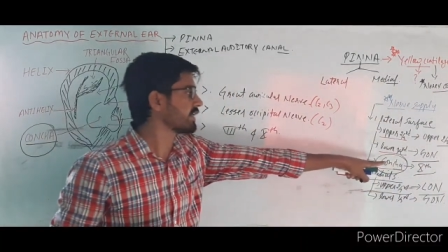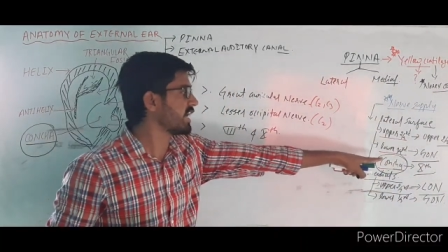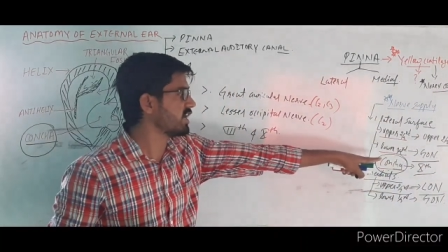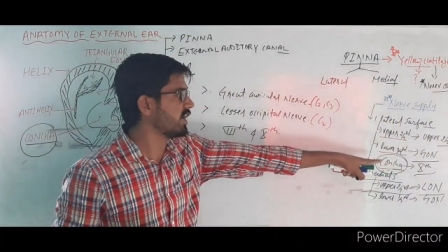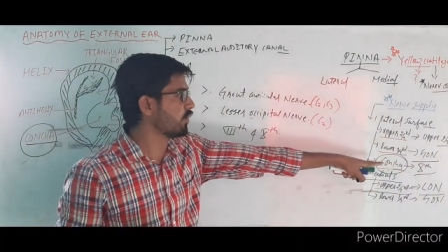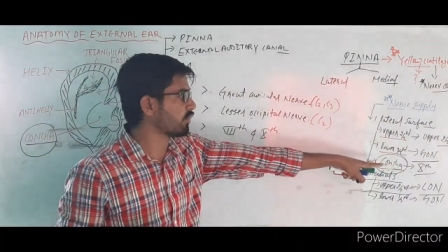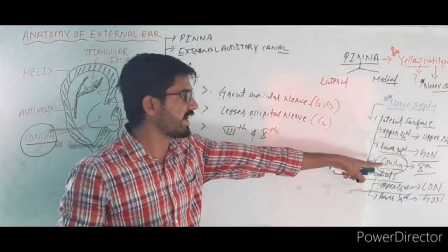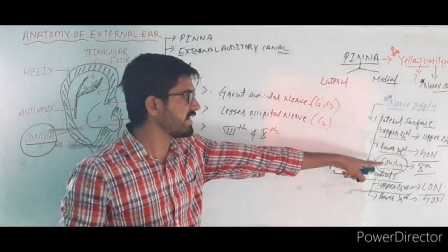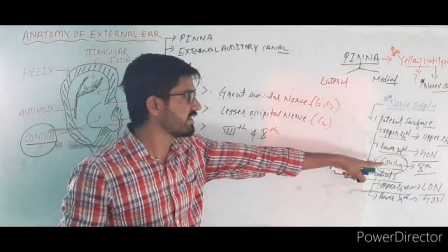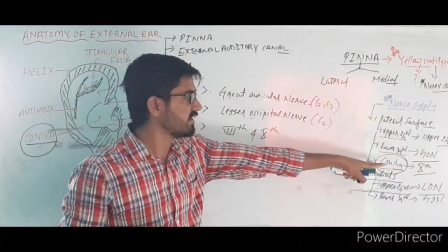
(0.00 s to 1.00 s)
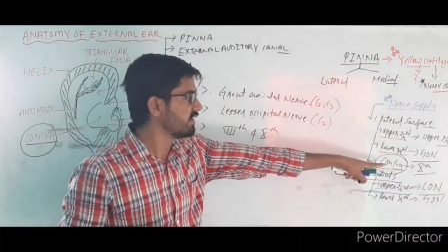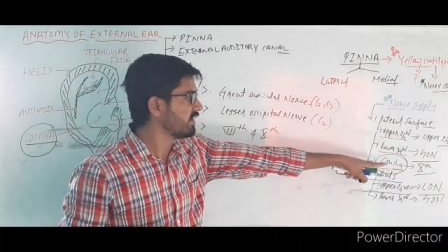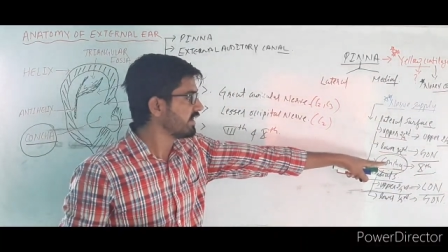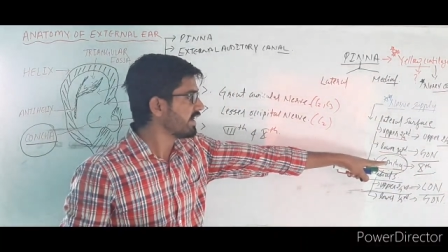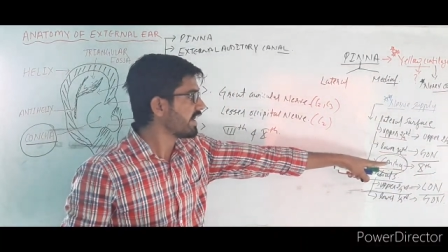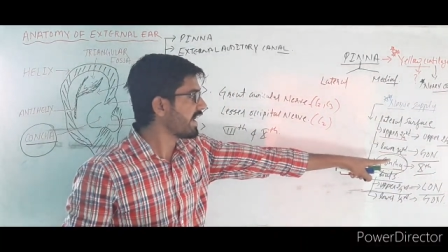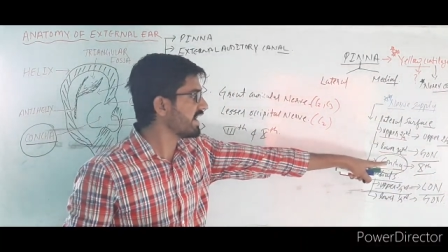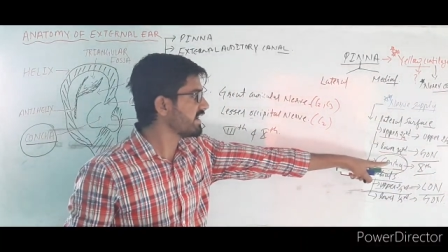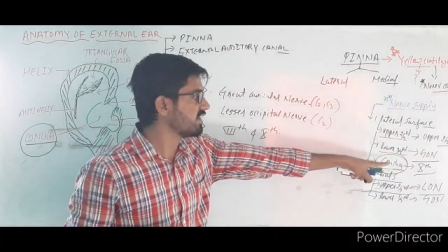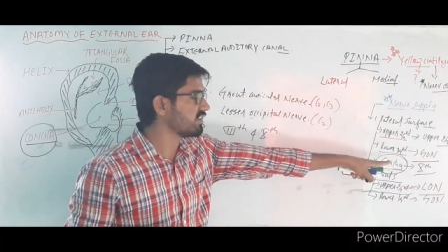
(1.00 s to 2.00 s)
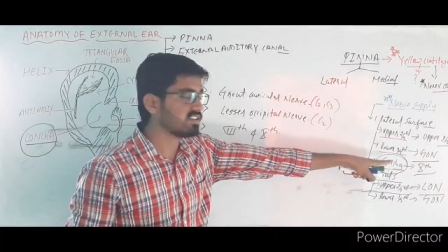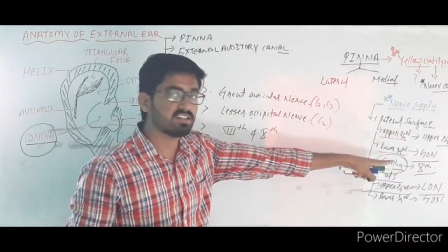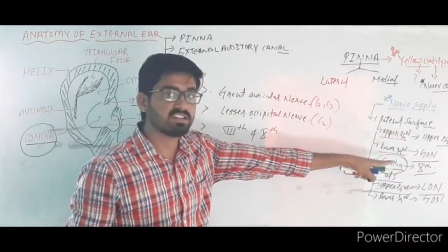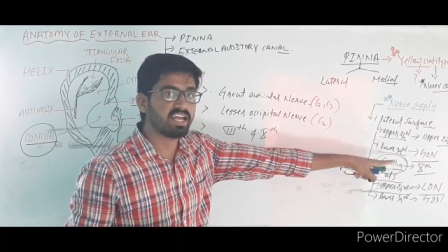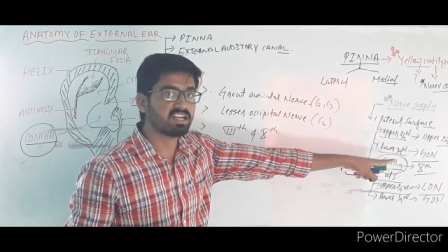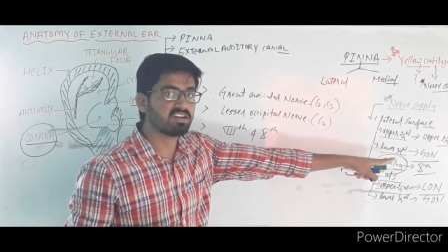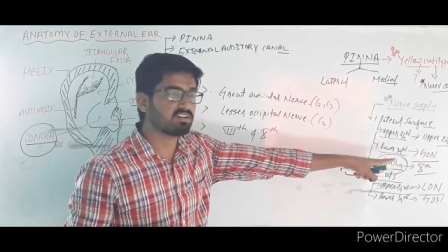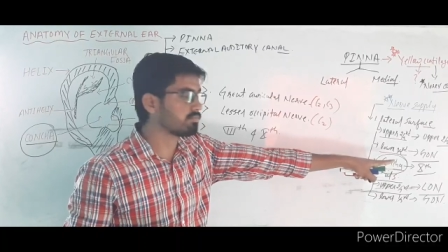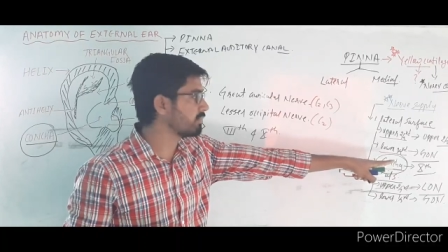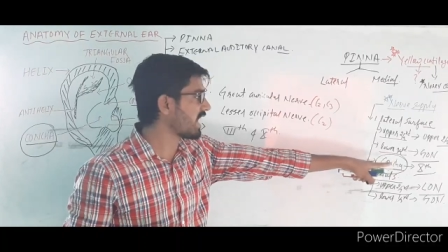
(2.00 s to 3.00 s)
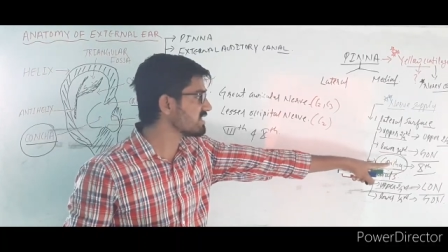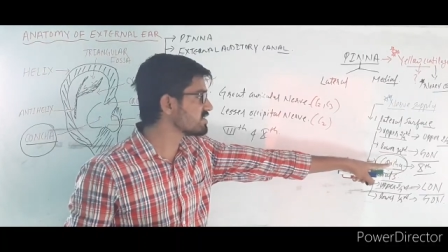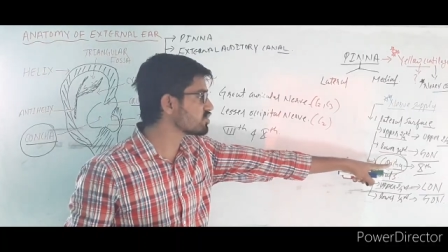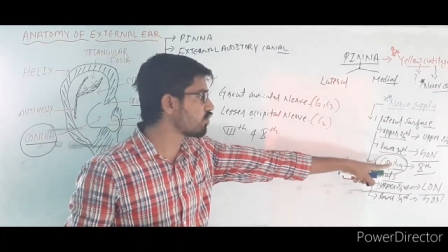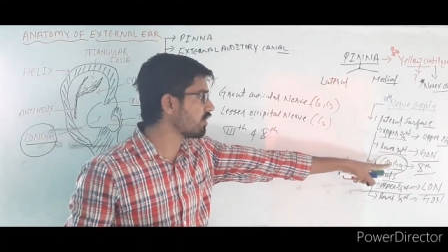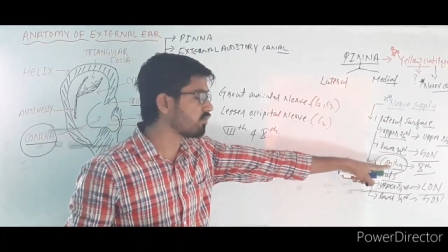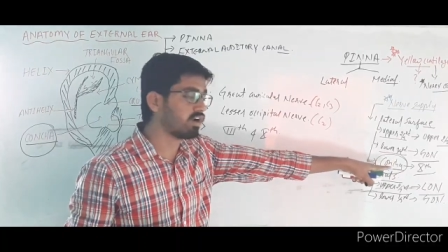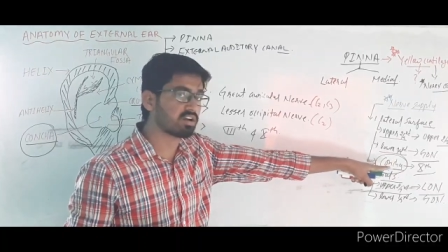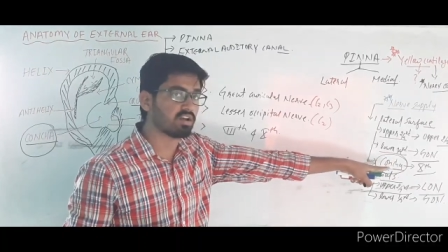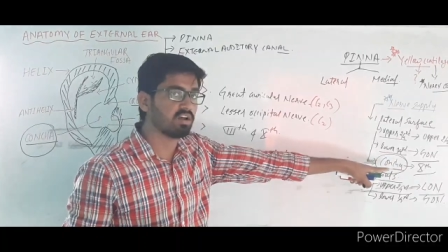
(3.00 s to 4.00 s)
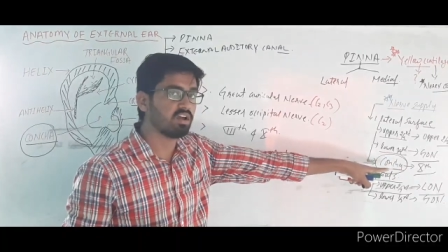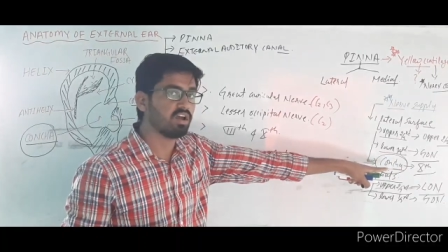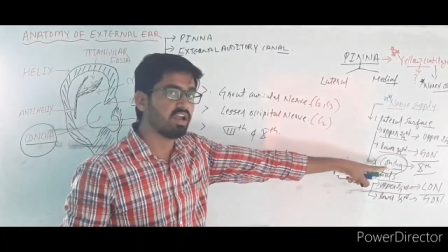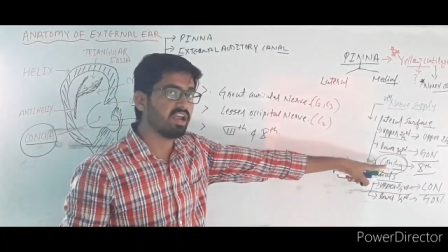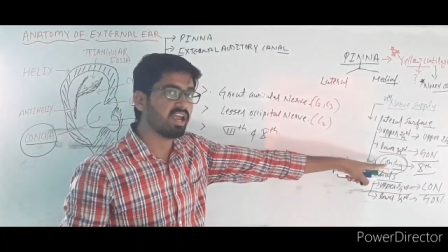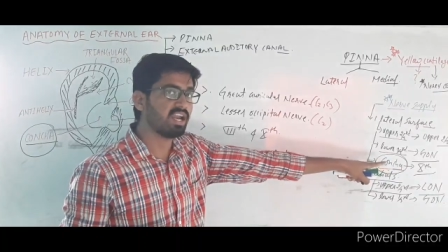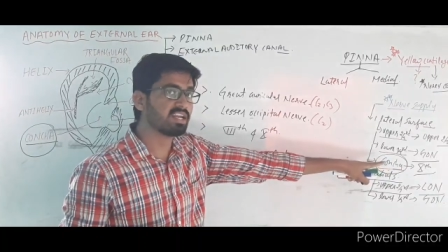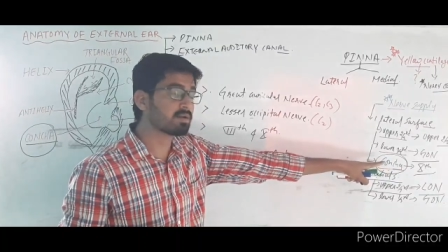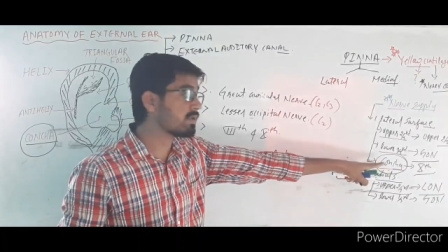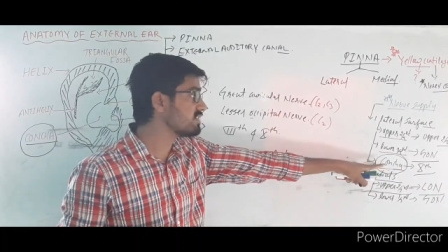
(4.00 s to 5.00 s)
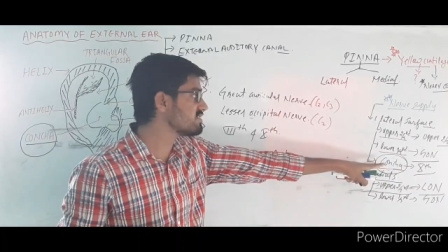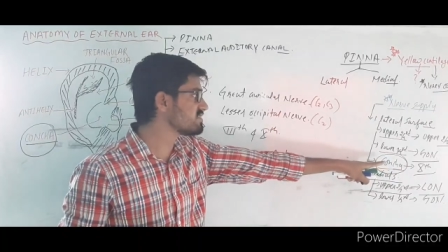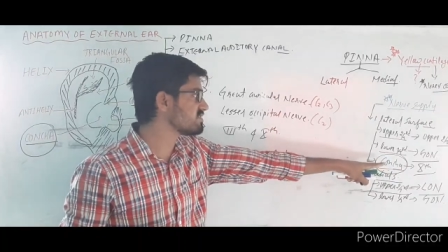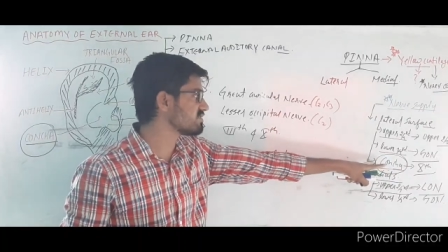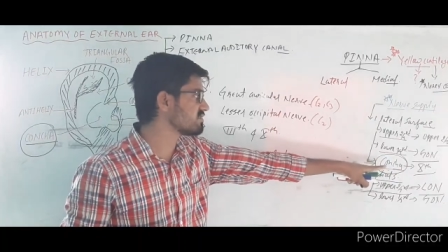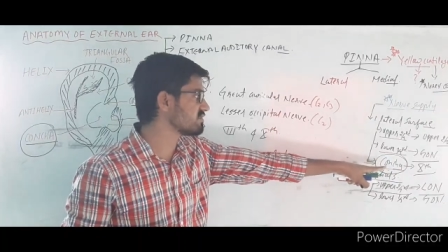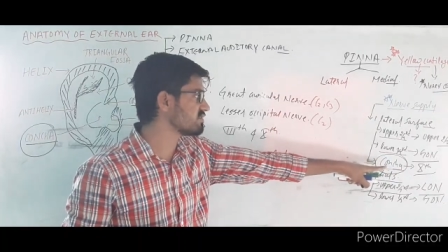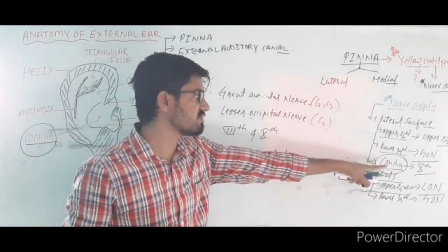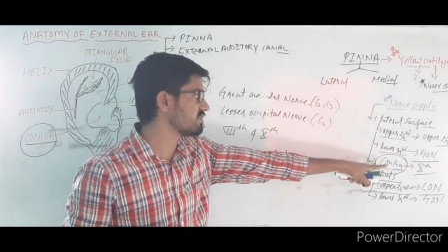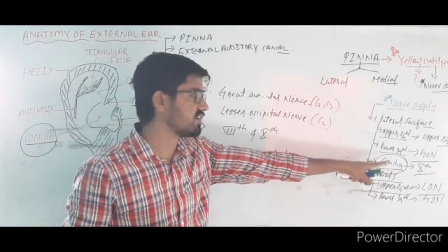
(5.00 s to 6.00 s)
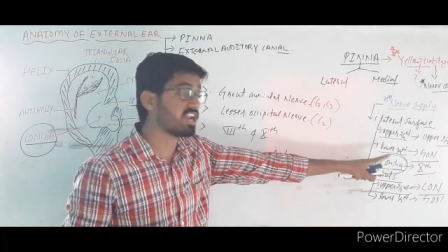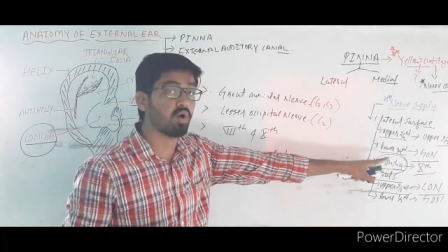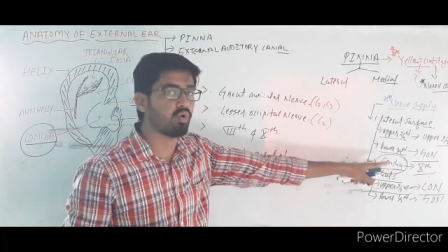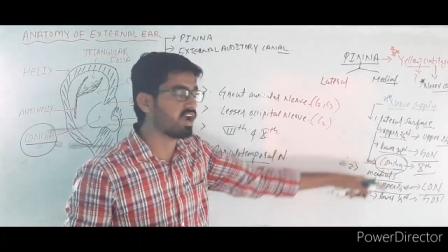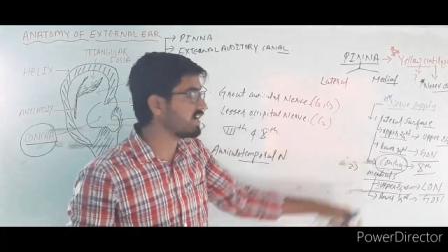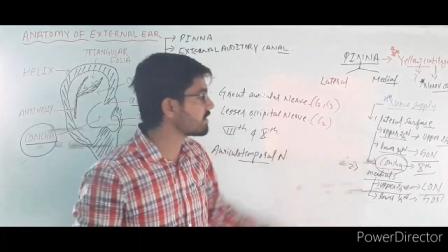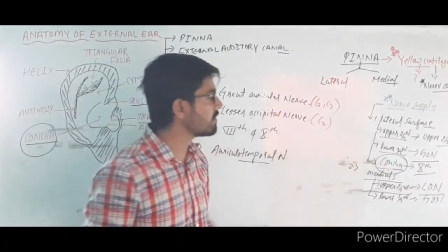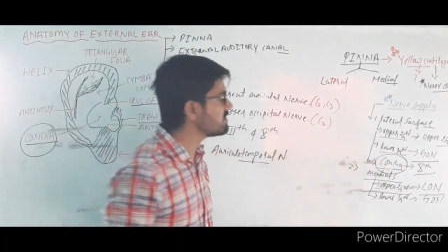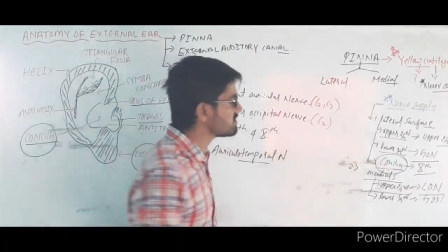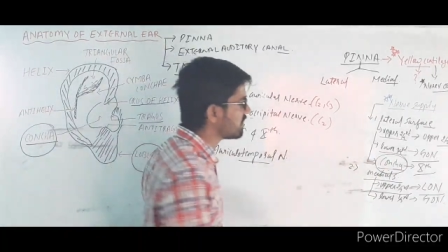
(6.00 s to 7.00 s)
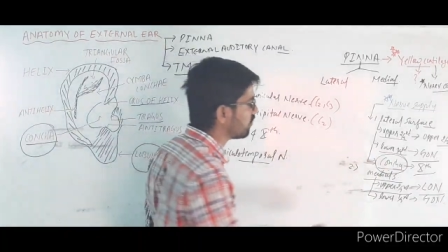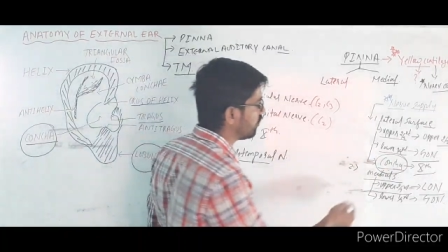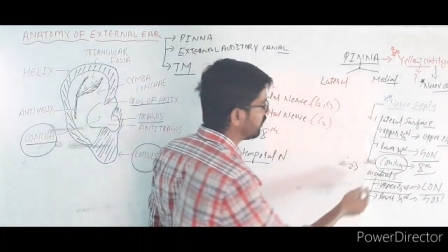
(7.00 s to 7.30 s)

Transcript: cranial nerve, right? And that branch is called what? Elderman's nerve. Elderman's nerve.